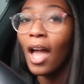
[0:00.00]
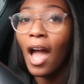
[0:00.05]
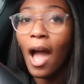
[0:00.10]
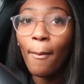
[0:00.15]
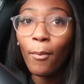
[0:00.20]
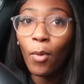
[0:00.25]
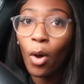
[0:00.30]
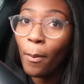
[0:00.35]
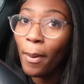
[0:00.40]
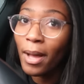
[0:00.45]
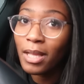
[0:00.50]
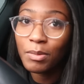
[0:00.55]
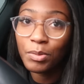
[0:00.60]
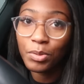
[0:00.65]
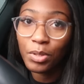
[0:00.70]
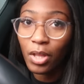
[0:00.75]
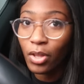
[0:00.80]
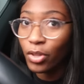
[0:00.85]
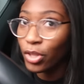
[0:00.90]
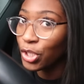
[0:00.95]
I'm not about to
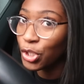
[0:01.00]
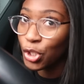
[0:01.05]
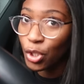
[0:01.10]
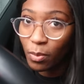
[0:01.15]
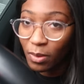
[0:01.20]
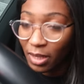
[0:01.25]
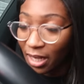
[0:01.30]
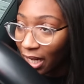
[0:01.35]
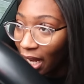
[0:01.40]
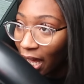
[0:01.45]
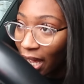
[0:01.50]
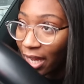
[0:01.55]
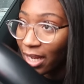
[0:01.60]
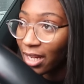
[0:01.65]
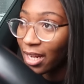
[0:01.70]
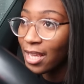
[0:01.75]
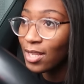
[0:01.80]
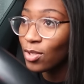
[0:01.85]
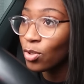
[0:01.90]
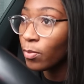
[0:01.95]
do that on the Jubilee
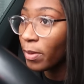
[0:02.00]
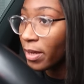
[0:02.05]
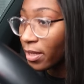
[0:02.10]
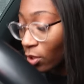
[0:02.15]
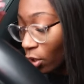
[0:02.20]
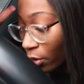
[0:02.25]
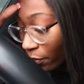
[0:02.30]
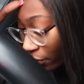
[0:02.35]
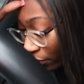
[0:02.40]
line. Let's all be so